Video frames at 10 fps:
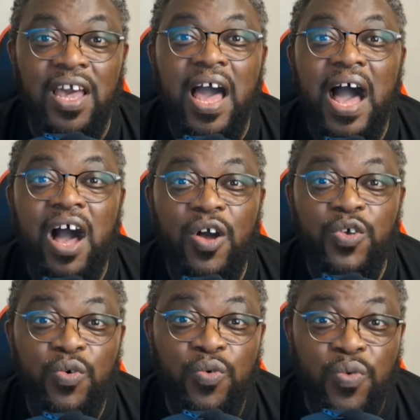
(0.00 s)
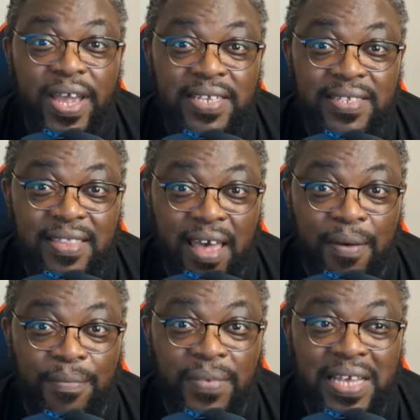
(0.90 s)
How you raise
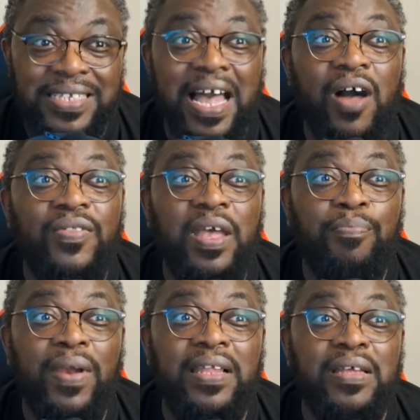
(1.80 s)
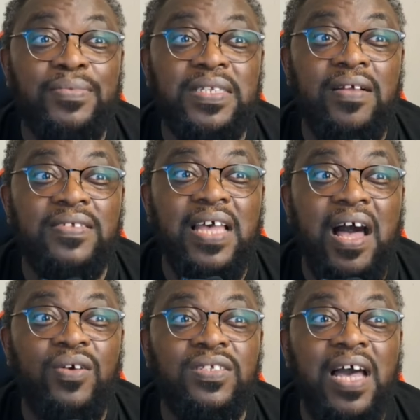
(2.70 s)
them is how they play themselves
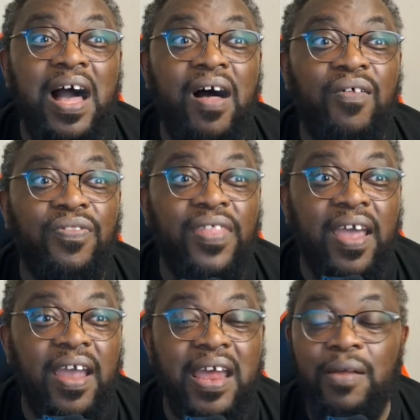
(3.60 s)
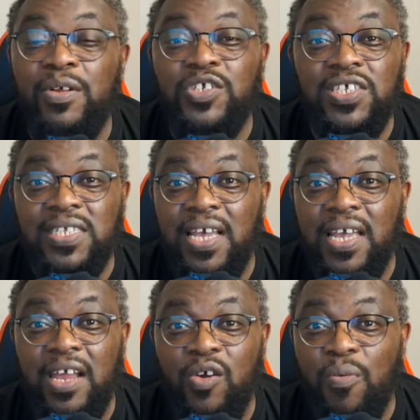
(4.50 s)
out there. And I'm not just saying
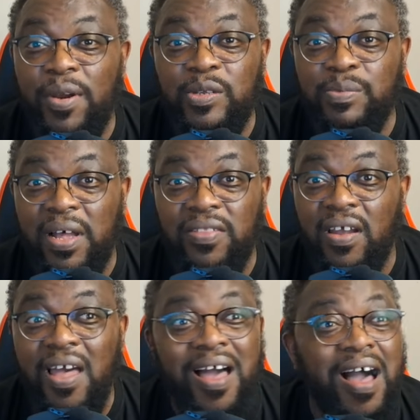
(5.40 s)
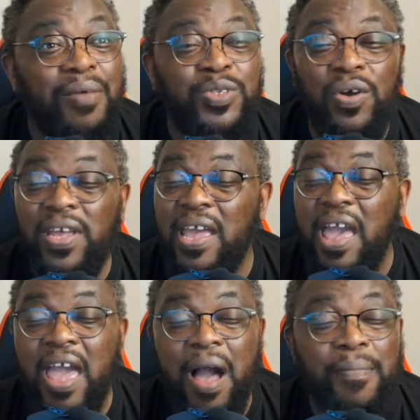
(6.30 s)
Kelly Kumalo's mother. I'm talking
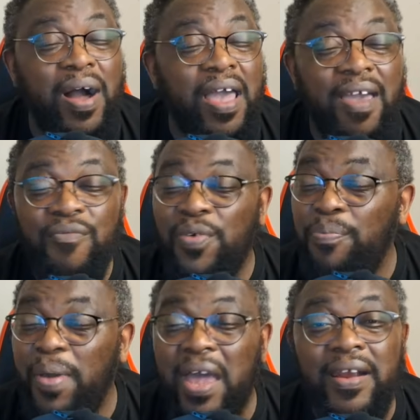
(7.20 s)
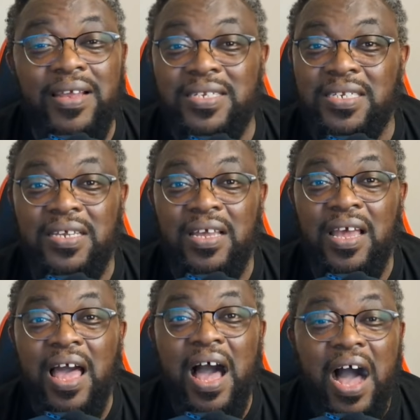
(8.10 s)
about every parent.
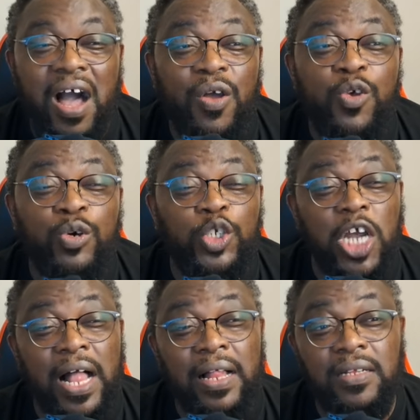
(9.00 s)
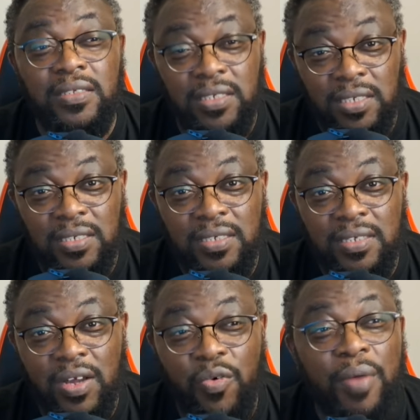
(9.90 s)
How your child
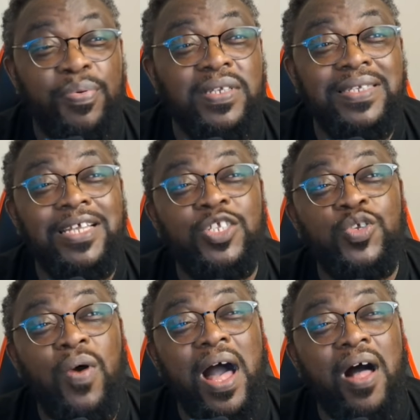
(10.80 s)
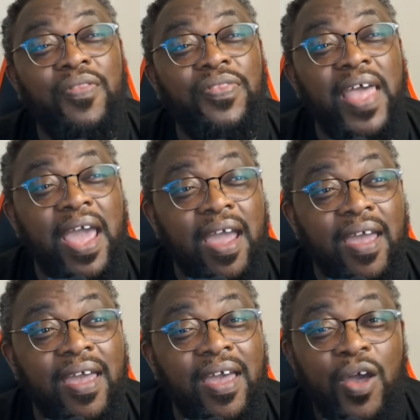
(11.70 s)
represents you out
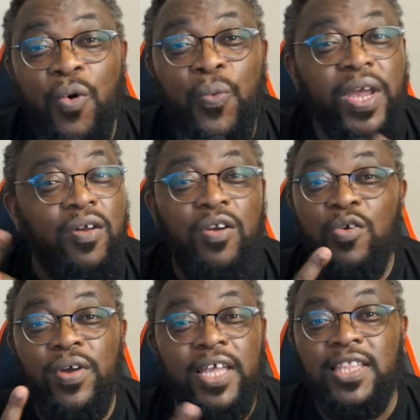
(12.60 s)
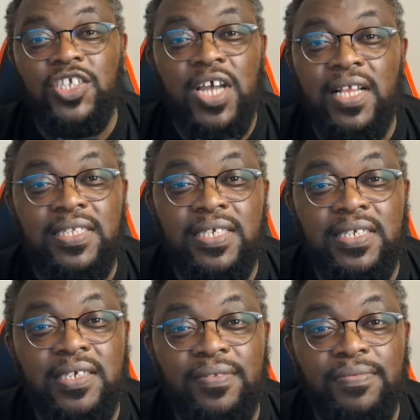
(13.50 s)
there. We don't look at the child, Tina.